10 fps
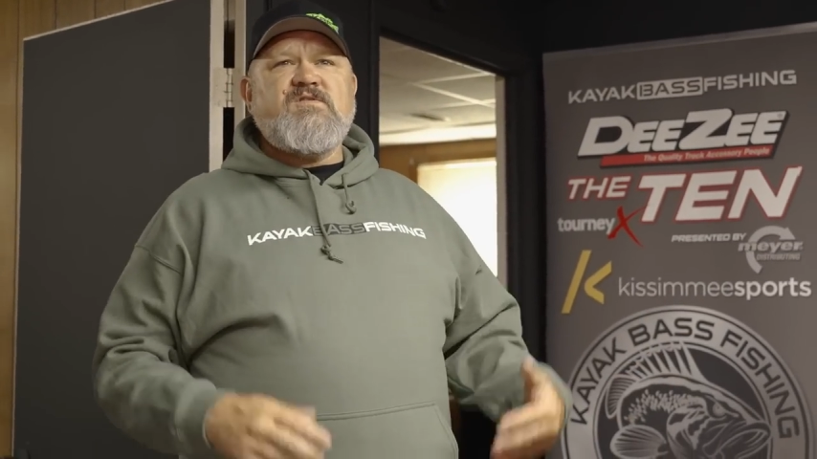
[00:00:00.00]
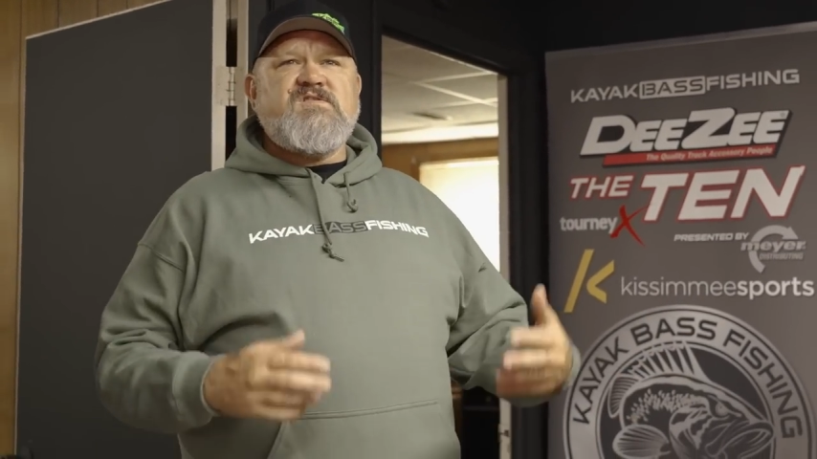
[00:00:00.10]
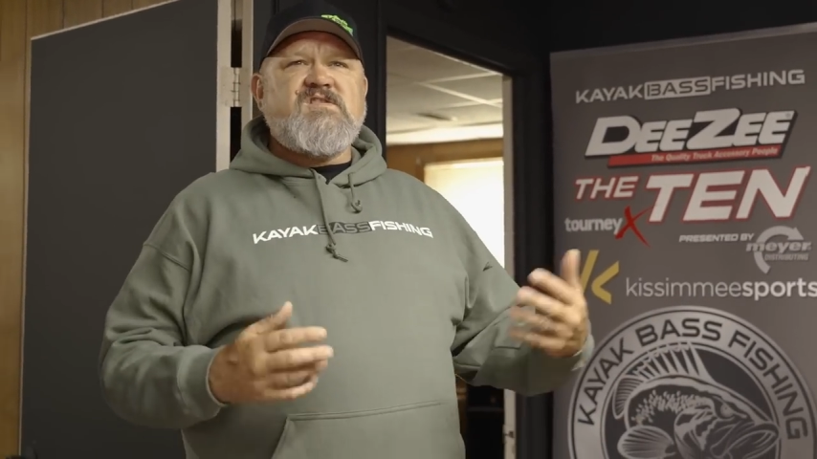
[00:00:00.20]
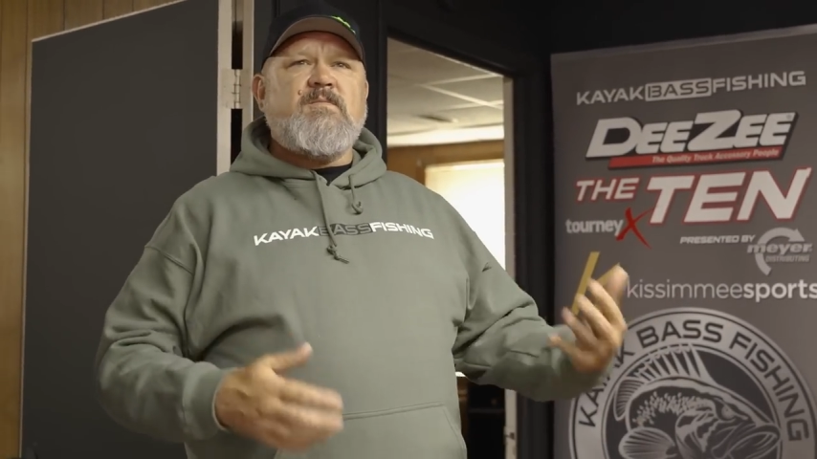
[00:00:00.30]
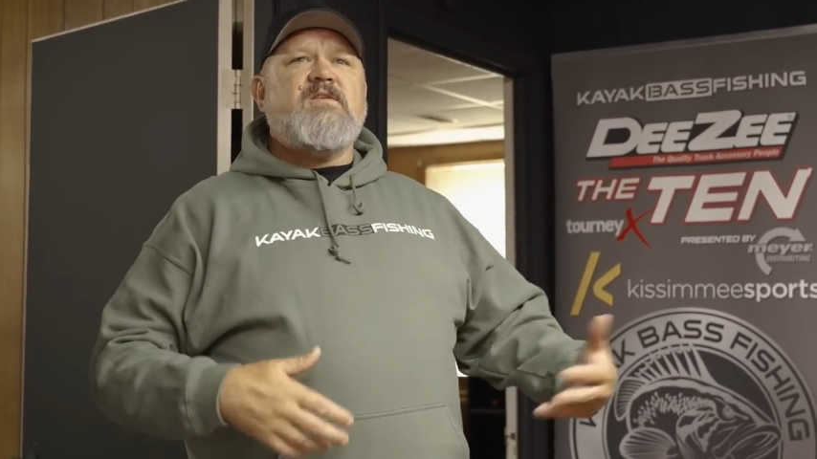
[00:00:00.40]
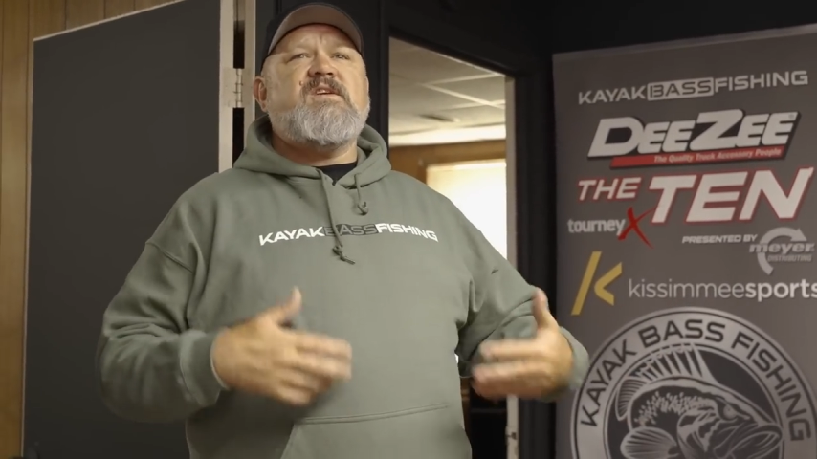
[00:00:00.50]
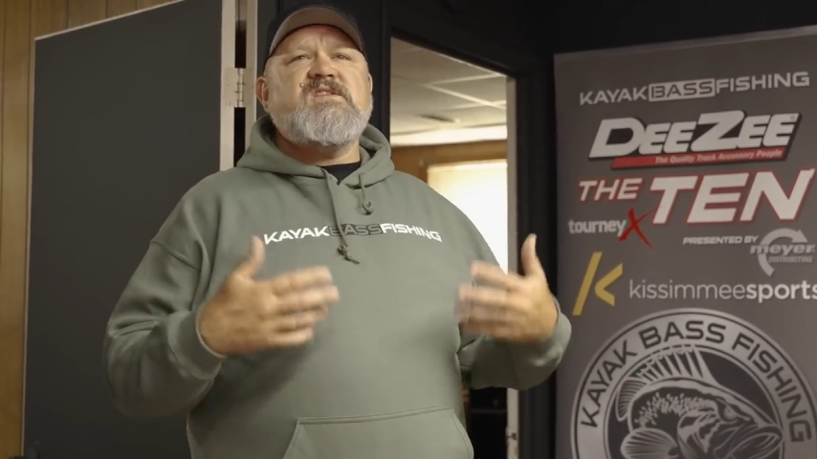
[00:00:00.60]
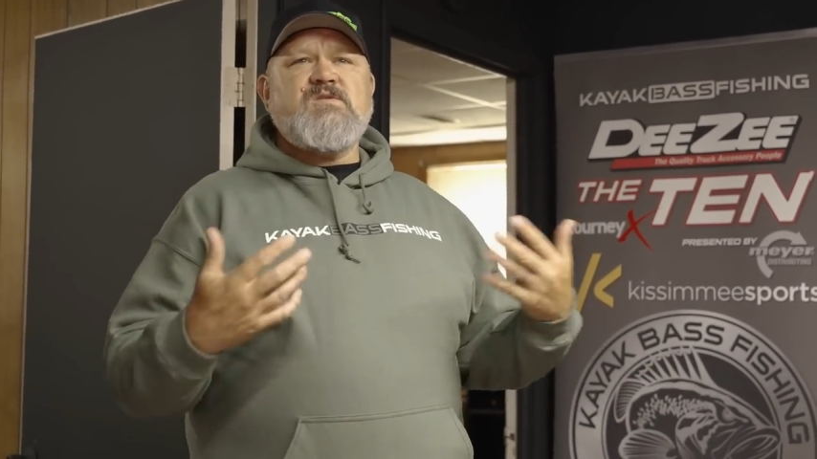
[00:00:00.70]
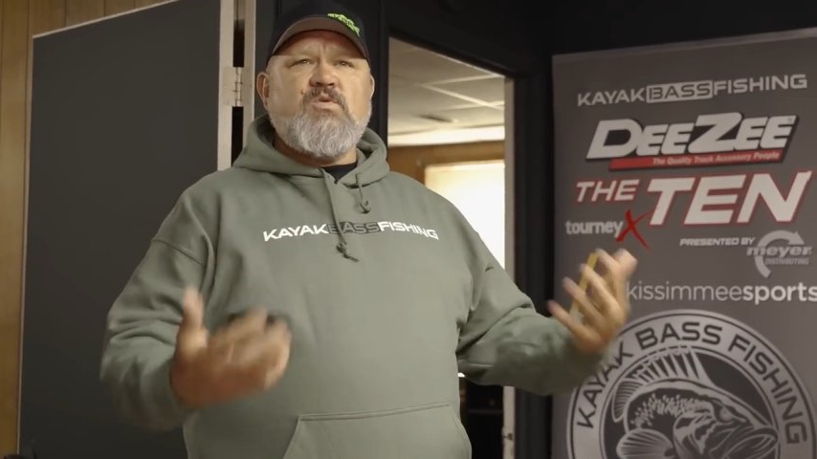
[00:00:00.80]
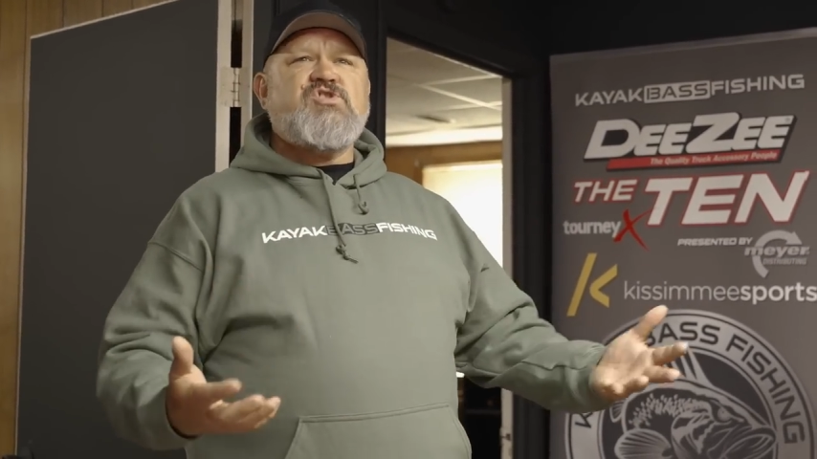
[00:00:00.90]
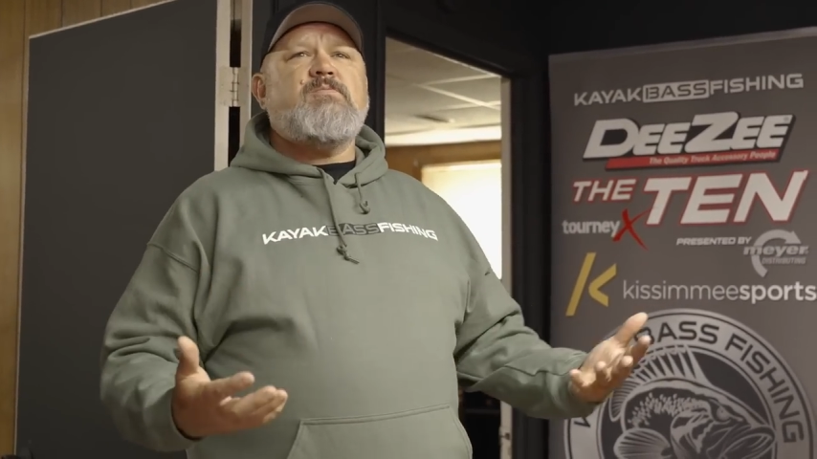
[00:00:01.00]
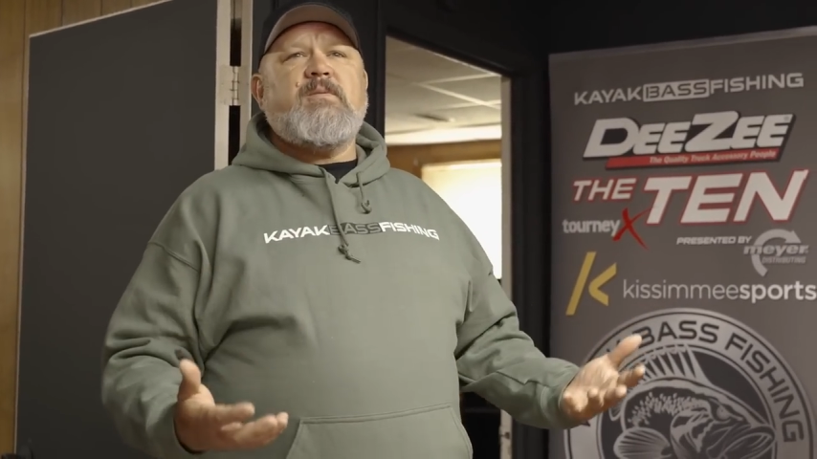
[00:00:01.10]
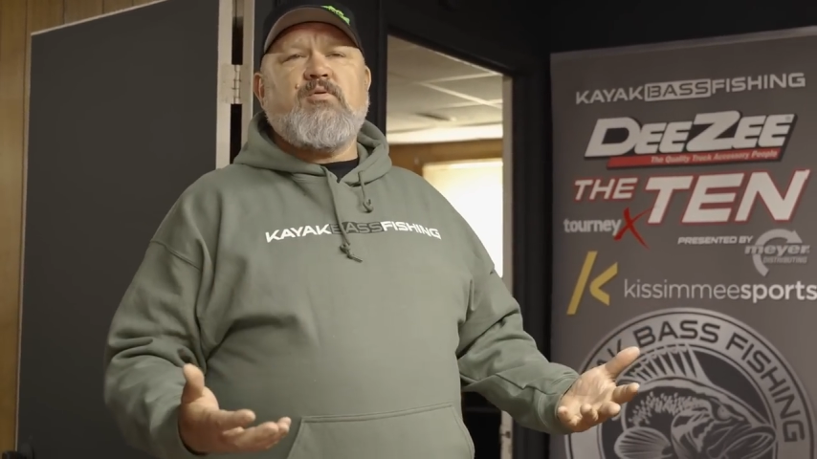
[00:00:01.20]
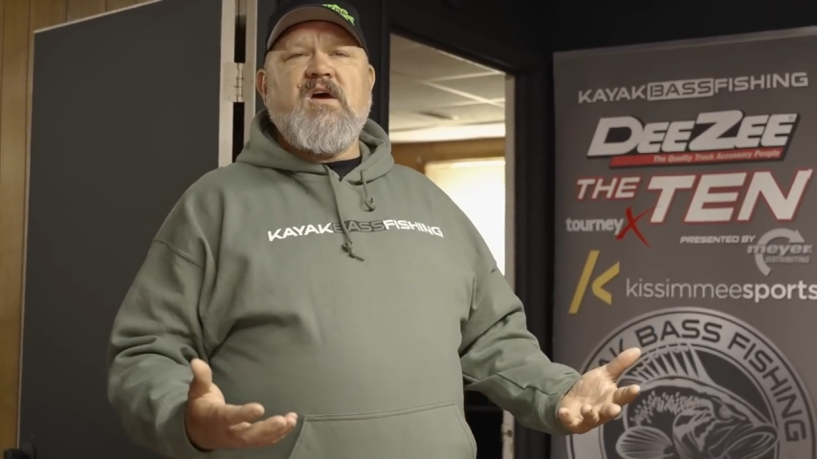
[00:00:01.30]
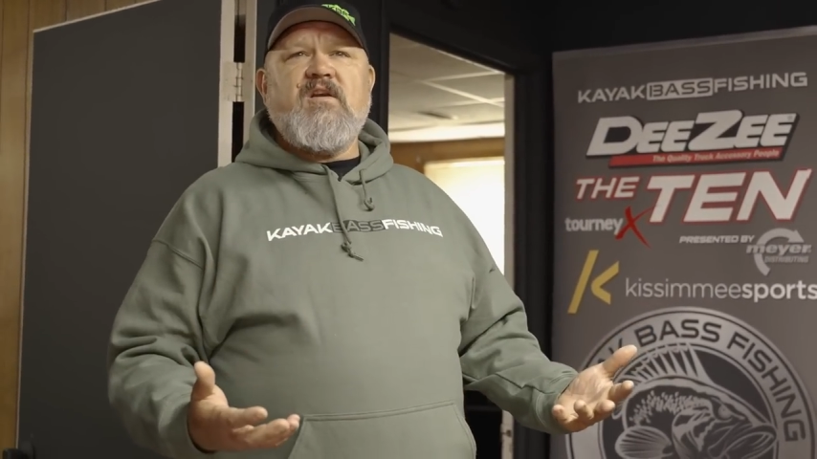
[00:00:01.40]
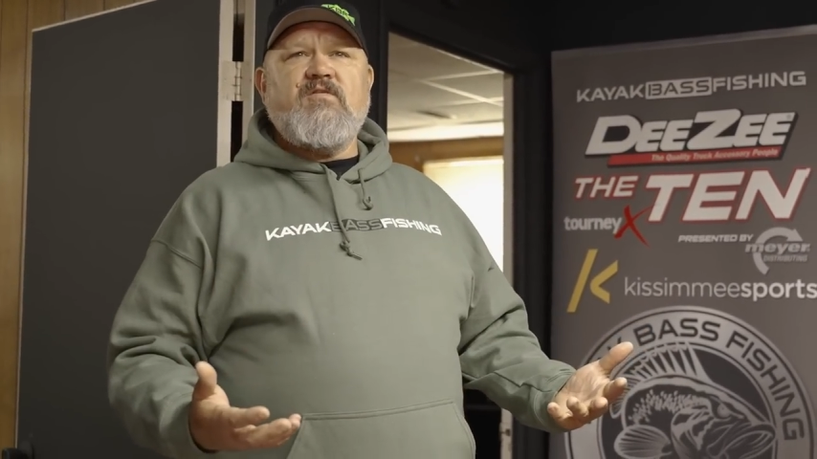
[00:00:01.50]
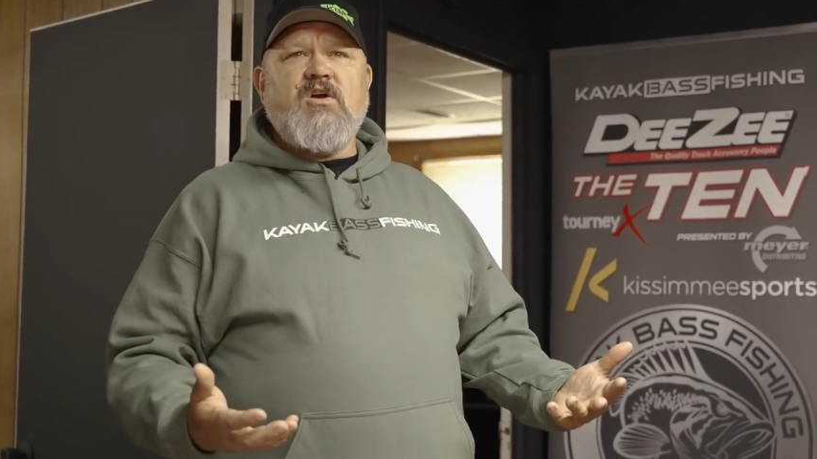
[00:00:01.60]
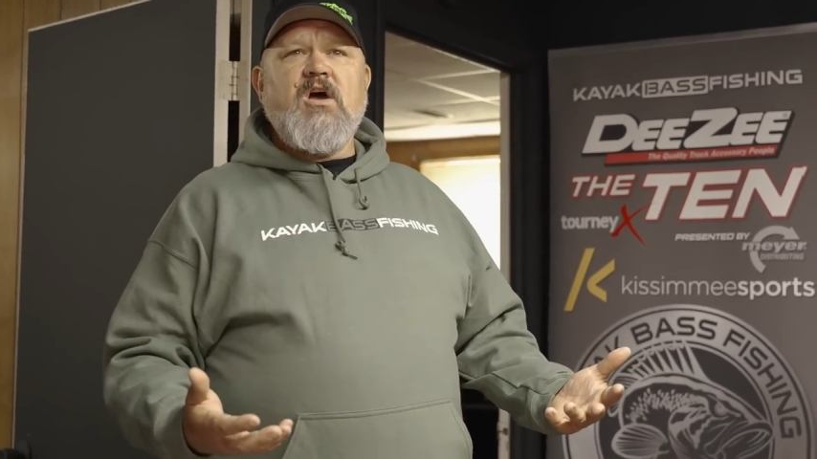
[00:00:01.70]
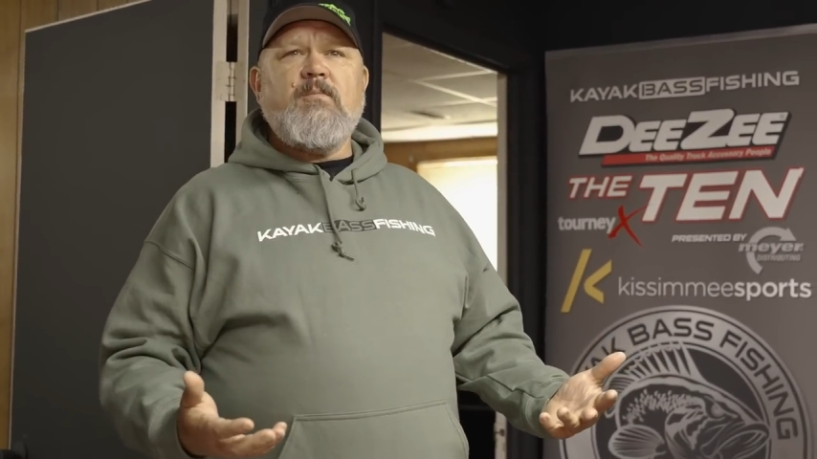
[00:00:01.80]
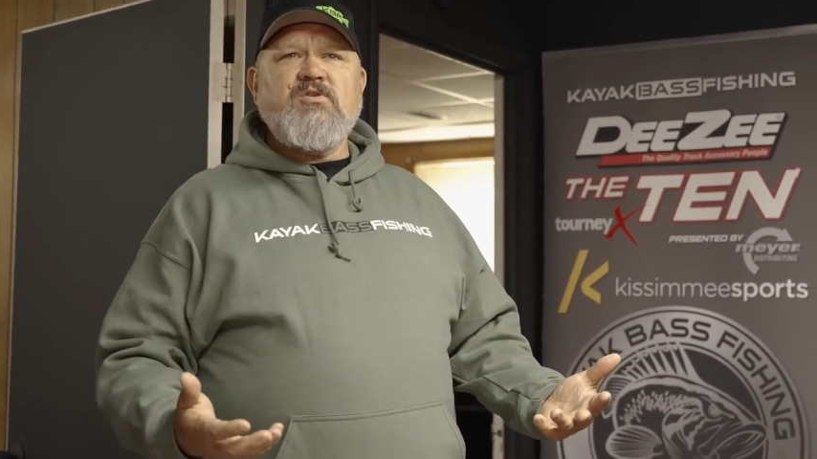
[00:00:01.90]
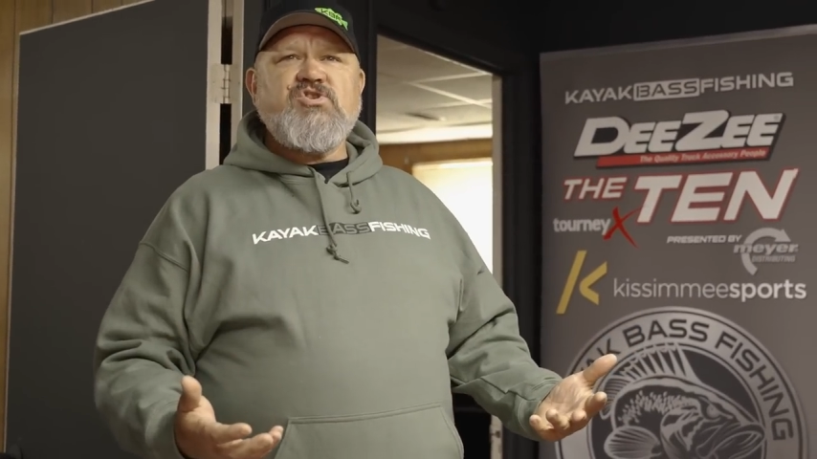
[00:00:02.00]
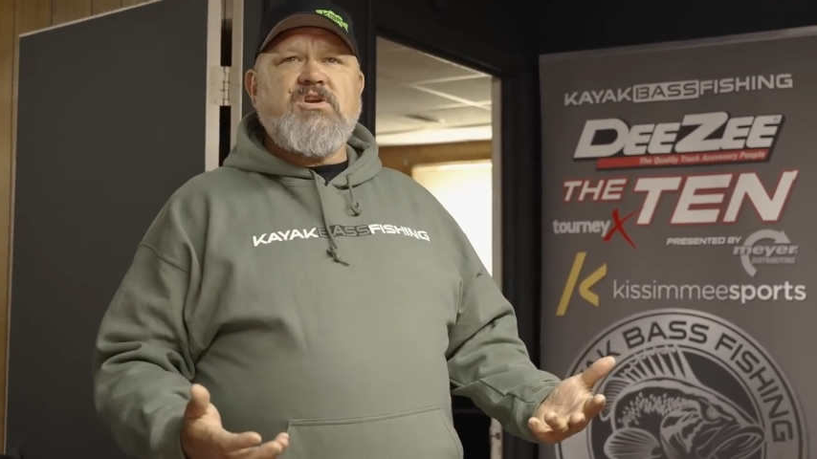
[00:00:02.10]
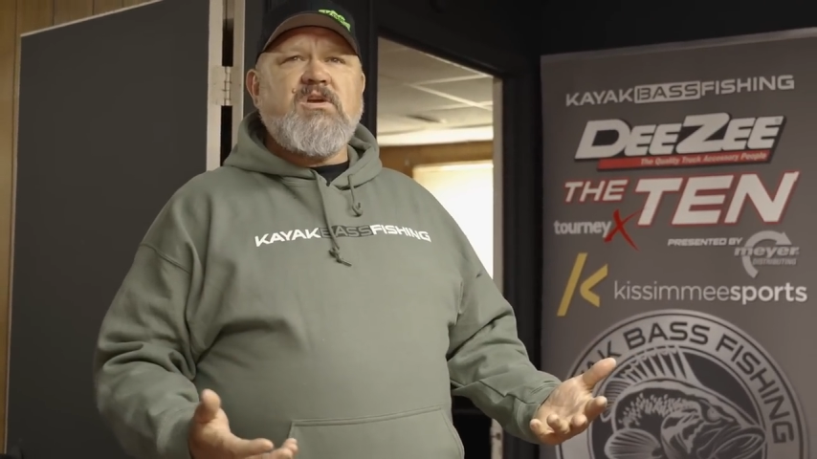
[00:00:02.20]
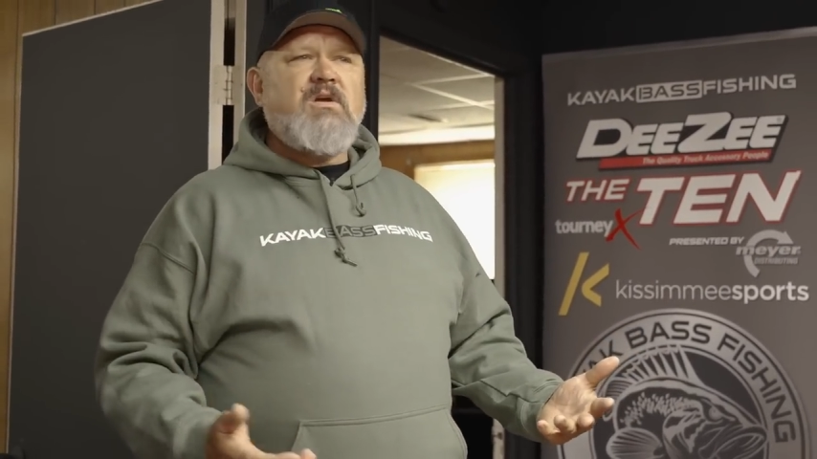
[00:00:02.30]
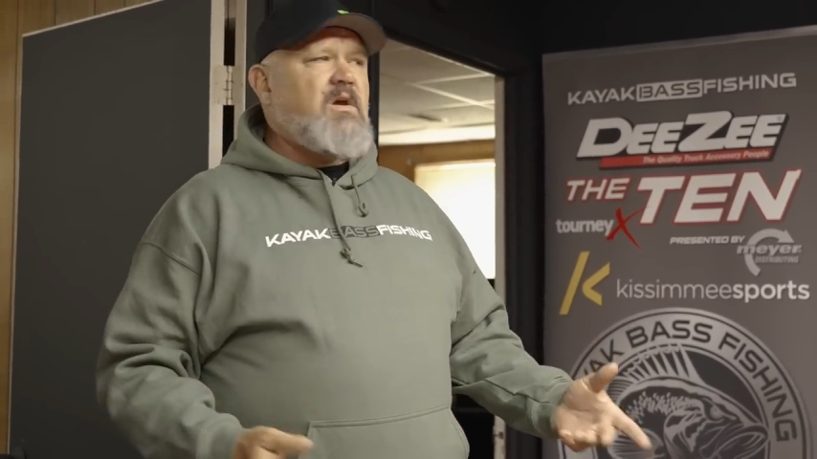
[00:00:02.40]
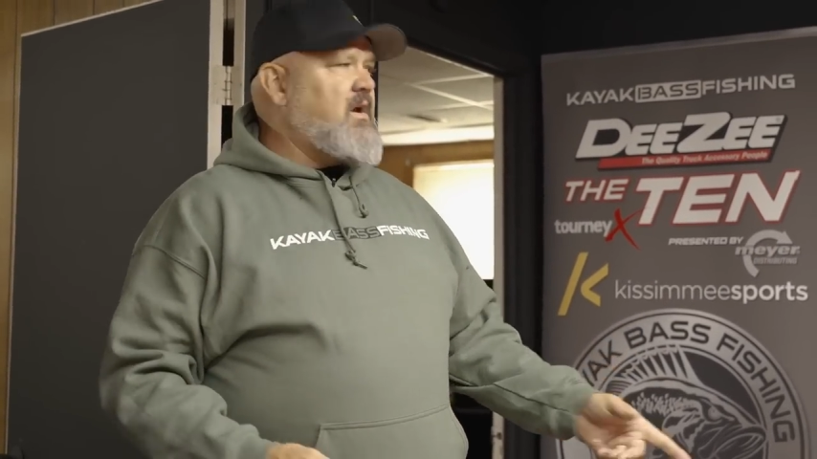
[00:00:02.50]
to some of the things that we should be proud of accomplishing.